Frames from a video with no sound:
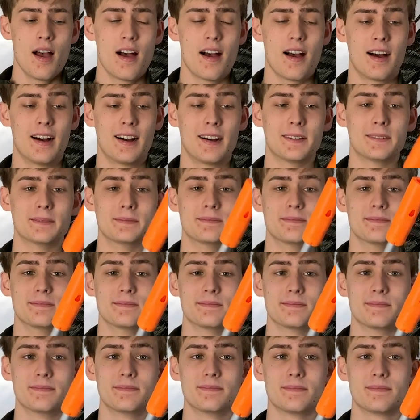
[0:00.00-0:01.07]

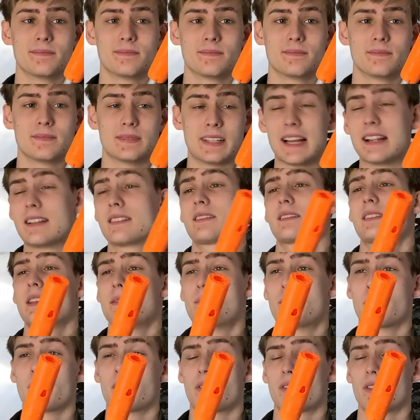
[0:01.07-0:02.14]
Hence the
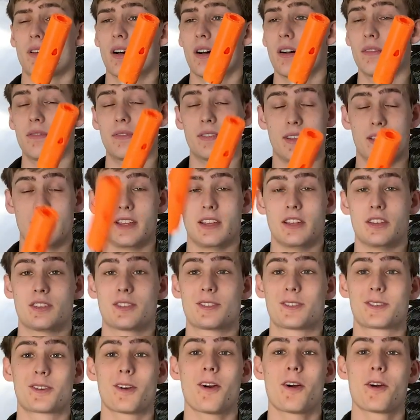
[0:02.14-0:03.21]
birth of the
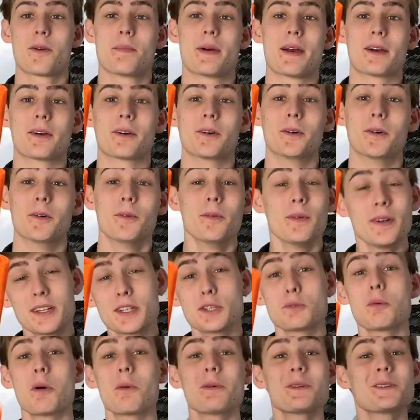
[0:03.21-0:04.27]
SCAR barrel, which
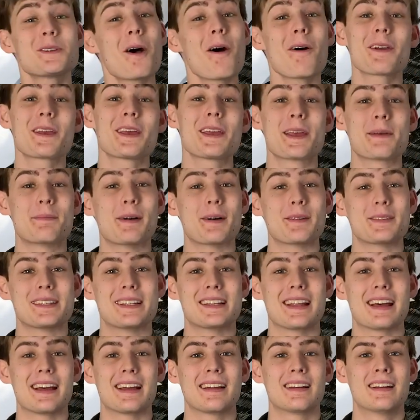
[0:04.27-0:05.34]
is what we're talking about
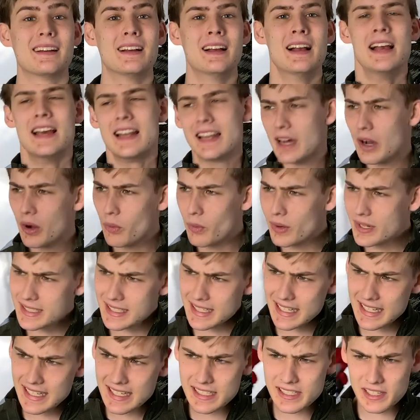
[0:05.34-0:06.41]
today. Now, what
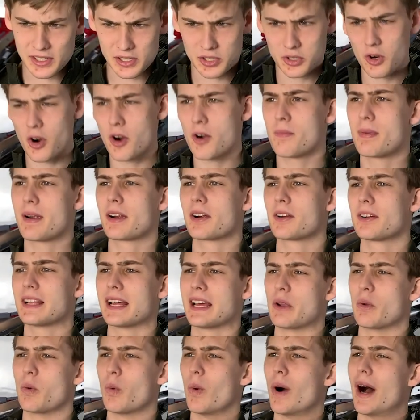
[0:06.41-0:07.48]
is a SCAR barrel
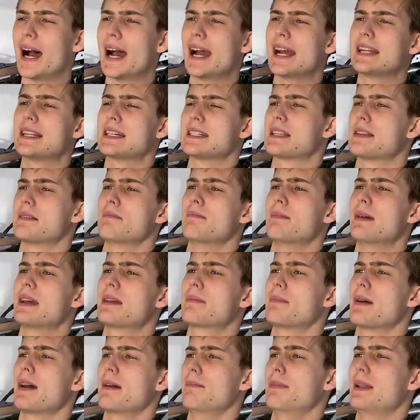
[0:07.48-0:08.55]
and why does it
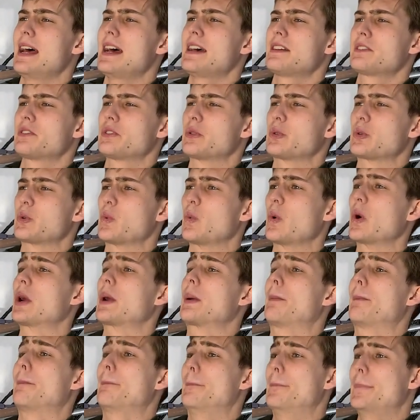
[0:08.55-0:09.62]
make my blasters
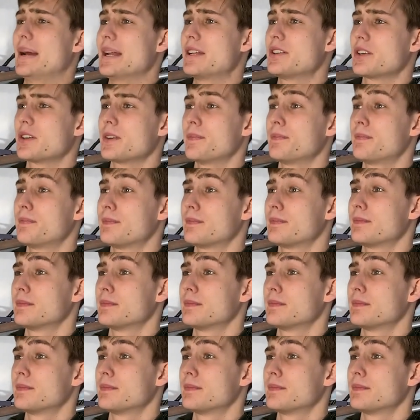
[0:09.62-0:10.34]
work better?